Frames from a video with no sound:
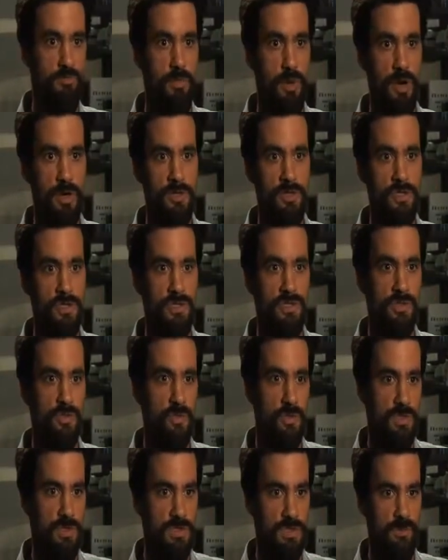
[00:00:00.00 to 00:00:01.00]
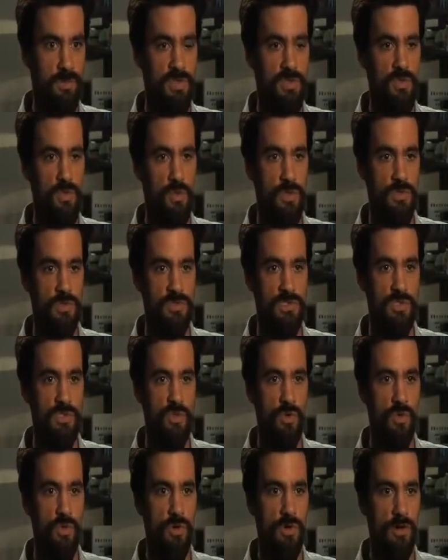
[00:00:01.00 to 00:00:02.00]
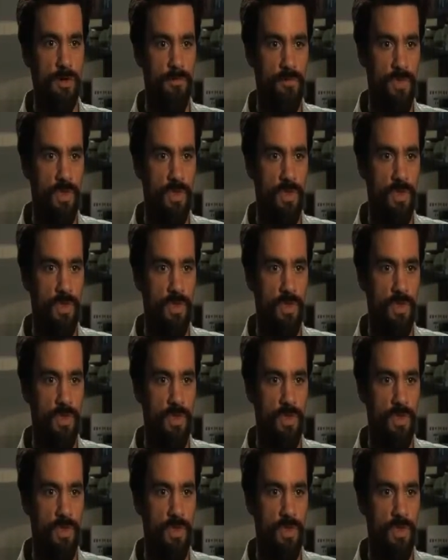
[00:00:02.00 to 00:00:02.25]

marshes where some of this oil is stored